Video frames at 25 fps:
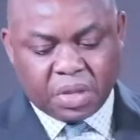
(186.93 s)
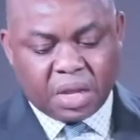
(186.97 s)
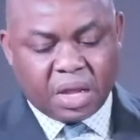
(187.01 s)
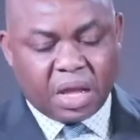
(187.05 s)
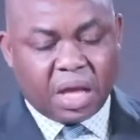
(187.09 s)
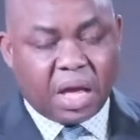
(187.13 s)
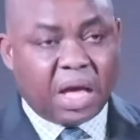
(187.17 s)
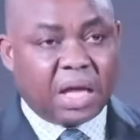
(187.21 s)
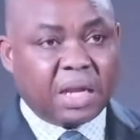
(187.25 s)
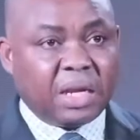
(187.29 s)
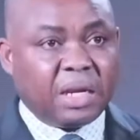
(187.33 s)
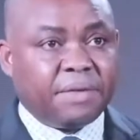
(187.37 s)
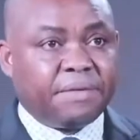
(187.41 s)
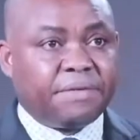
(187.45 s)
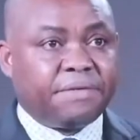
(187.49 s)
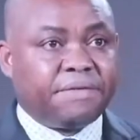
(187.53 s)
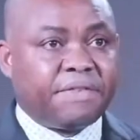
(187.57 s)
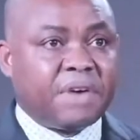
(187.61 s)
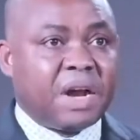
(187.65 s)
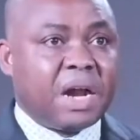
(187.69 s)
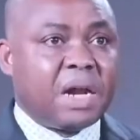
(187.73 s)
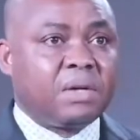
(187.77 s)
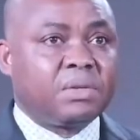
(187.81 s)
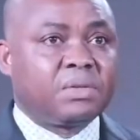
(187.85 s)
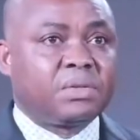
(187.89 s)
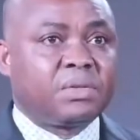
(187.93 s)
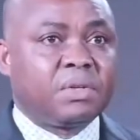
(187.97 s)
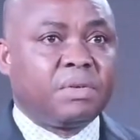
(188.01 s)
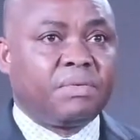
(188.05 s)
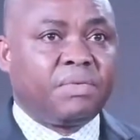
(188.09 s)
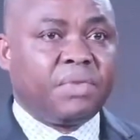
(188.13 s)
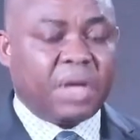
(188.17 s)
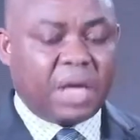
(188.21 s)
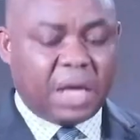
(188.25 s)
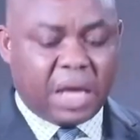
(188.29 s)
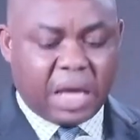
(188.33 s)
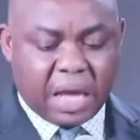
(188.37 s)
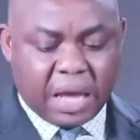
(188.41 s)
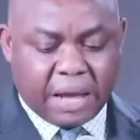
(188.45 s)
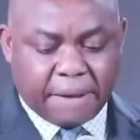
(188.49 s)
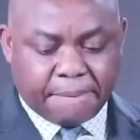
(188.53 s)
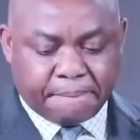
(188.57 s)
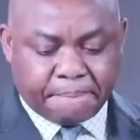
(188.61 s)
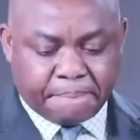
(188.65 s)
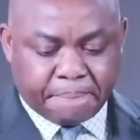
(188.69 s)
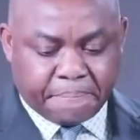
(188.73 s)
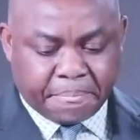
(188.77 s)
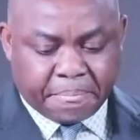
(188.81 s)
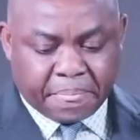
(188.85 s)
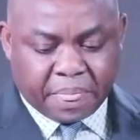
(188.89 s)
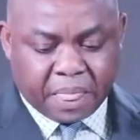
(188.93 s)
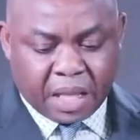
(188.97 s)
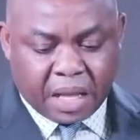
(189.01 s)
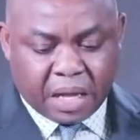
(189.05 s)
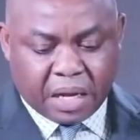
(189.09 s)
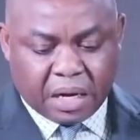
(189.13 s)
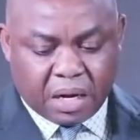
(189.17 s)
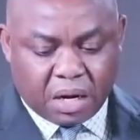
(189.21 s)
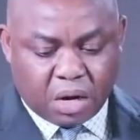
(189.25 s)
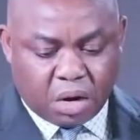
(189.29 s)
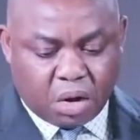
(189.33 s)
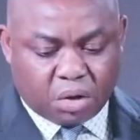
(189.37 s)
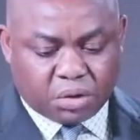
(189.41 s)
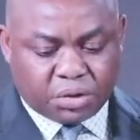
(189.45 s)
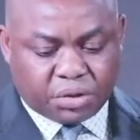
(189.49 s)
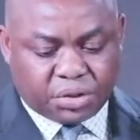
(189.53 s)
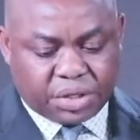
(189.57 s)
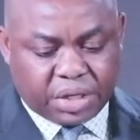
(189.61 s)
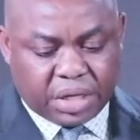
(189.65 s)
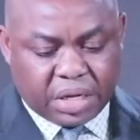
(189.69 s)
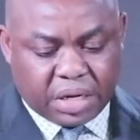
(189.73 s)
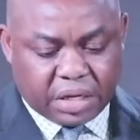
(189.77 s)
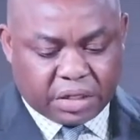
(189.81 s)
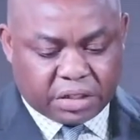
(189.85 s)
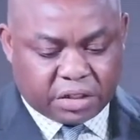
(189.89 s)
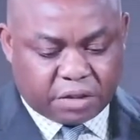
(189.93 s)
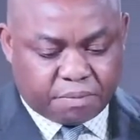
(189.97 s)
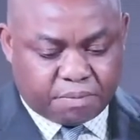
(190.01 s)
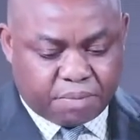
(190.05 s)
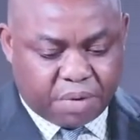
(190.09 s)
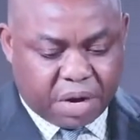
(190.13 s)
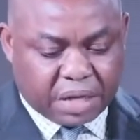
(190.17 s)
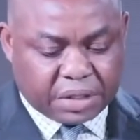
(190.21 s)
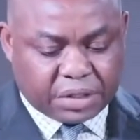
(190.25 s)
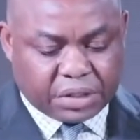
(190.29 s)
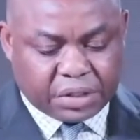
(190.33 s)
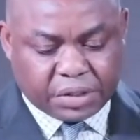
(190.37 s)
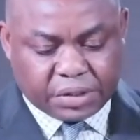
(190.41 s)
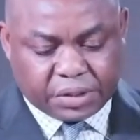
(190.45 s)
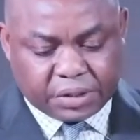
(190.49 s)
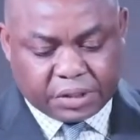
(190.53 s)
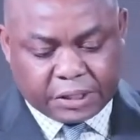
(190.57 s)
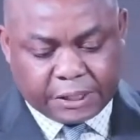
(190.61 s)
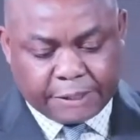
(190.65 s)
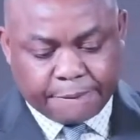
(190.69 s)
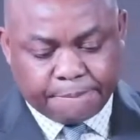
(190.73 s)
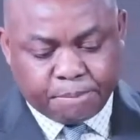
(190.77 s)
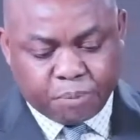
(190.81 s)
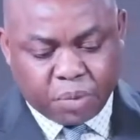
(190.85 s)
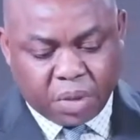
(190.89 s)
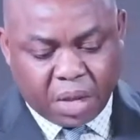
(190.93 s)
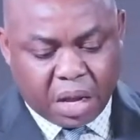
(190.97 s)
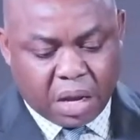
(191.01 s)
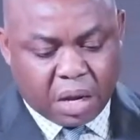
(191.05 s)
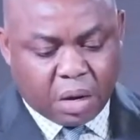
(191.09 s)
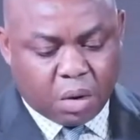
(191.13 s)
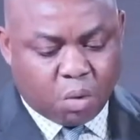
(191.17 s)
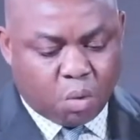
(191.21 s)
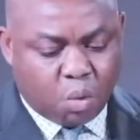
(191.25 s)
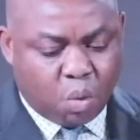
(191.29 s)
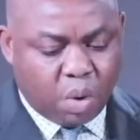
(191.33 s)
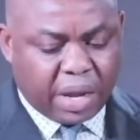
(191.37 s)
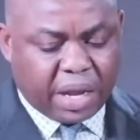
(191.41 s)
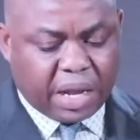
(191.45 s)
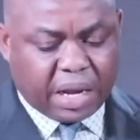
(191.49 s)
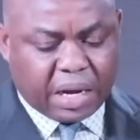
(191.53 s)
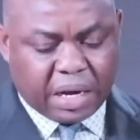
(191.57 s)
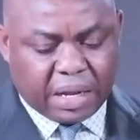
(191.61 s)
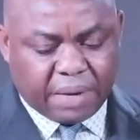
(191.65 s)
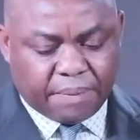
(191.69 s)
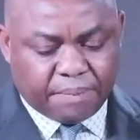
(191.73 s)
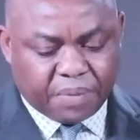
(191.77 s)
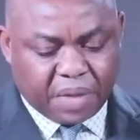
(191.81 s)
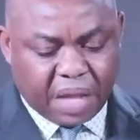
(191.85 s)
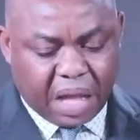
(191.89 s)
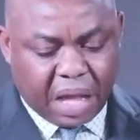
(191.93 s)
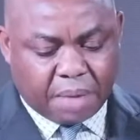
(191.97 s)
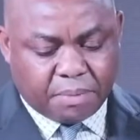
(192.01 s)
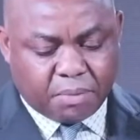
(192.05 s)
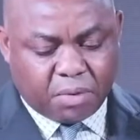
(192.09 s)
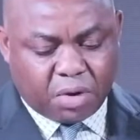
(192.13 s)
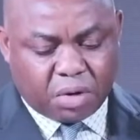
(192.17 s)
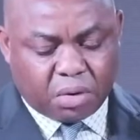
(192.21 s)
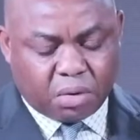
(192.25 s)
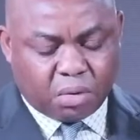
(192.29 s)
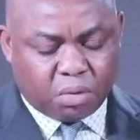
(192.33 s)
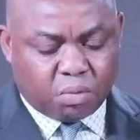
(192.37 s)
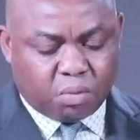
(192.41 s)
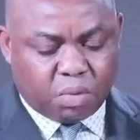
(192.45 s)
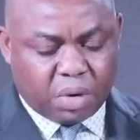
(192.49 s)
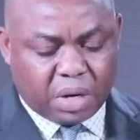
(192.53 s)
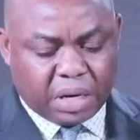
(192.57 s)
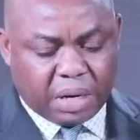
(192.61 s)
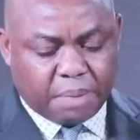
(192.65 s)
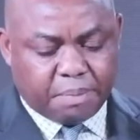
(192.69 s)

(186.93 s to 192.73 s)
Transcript: And the fowls of the air lodged in its branches. Quickly, I'm going to quickly